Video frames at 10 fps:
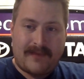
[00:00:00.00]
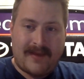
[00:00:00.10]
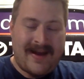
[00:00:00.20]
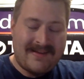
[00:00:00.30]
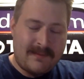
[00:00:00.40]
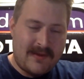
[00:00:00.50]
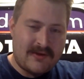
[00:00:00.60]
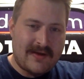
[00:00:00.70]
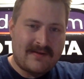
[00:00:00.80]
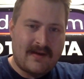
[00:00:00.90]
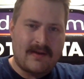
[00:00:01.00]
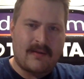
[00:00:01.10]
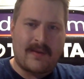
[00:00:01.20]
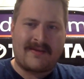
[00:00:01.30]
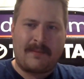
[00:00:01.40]
And it hasn't been the Chase Elliott that
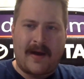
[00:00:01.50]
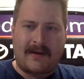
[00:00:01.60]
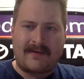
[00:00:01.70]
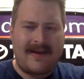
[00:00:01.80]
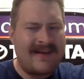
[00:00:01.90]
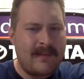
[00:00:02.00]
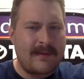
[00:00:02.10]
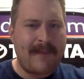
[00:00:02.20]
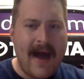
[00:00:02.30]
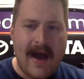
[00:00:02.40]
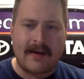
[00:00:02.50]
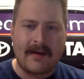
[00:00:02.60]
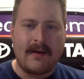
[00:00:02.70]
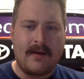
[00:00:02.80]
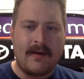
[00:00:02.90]
we expect. It hasn't been bad,
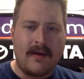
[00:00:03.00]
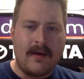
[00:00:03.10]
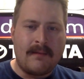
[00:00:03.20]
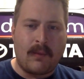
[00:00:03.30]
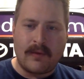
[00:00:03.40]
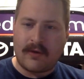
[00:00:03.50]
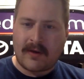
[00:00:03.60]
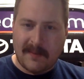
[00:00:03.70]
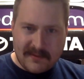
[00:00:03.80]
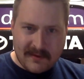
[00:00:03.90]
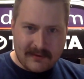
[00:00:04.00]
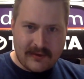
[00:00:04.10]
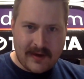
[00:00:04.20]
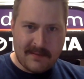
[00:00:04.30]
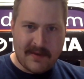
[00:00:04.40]
but when you're a Cup Series
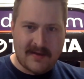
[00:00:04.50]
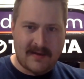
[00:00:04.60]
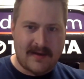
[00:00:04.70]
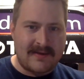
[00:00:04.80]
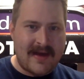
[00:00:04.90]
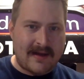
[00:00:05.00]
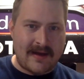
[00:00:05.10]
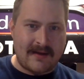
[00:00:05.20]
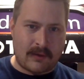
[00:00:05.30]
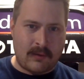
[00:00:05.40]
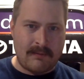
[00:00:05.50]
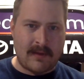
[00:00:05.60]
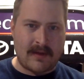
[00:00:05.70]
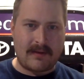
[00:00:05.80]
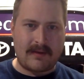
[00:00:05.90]
champion in that kind of
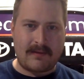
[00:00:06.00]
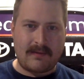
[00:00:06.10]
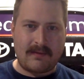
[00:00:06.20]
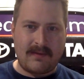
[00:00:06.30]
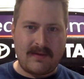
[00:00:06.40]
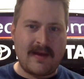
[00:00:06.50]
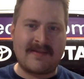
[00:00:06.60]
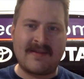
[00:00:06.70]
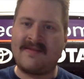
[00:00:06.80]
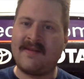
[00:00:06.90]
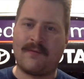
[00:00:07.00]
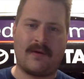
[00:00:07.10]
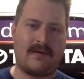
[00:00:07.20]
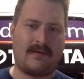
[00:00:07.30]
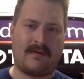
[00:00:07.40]
equipment, it's a
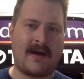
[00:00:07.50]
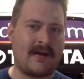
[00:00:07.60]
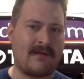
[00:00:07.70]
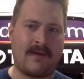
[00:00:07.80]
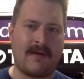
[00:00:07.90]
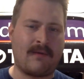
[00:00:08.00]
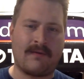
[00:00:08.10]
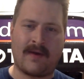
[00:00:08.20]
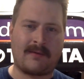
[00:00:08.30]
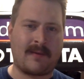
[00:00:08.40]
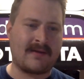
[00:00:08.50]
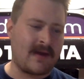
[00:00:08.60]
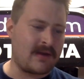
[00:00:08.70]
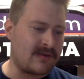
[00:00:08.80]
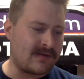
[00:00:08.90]
different kind of level of
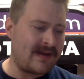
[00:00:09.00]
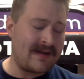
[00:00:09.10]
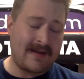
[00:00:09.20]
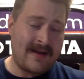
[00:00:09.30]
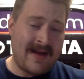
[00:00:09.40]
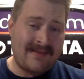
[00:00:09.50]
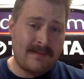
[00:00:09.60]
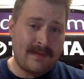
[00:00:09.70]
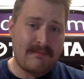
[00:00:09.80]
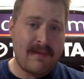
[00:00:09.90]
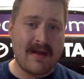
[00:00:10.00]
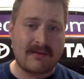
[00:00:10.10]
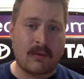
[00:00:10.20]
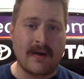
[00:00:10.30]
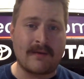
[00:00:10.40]
expectations. And it hasn't been met,
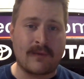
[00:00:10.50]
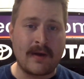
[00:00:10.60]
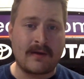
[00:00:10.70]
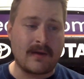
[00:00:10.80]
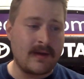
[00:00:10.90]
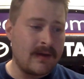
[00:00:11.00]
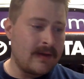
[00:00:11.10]
quite frankly.